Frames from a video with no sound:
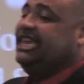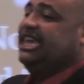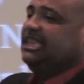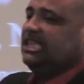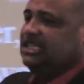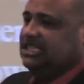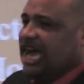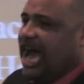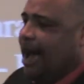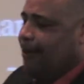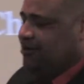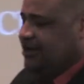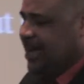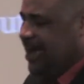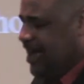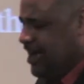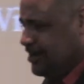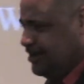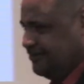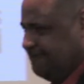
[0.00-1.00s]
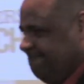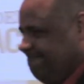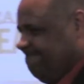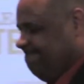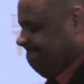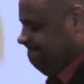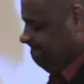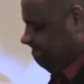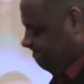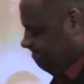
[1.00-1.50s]
to get the job done,
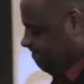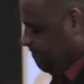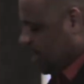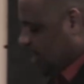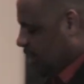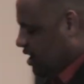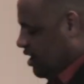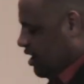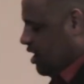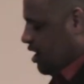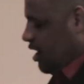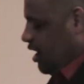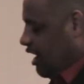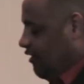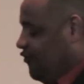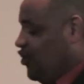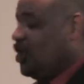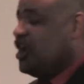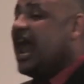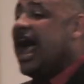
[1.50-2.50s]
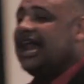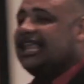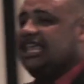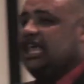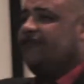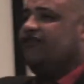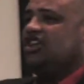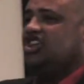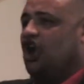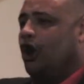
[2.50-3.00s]
if you're not
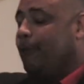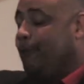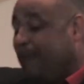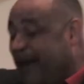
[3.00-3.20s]
giving your